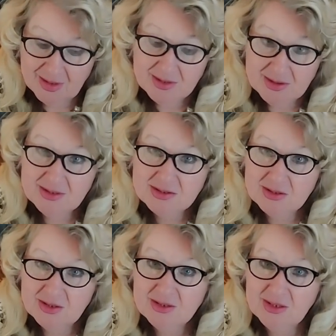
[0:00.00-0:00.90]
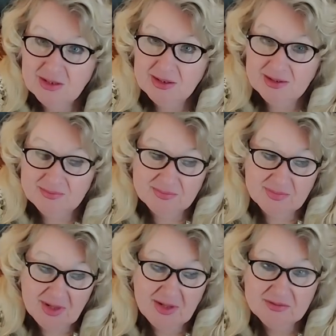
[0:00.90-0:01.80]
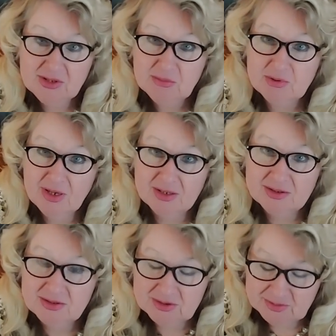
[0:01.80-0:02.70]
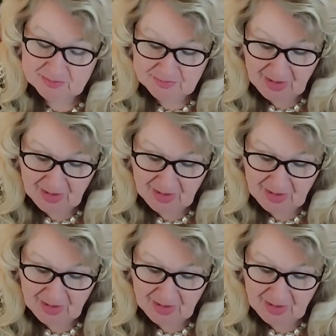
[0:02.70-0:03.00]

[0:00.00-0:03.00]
and that's hefty price.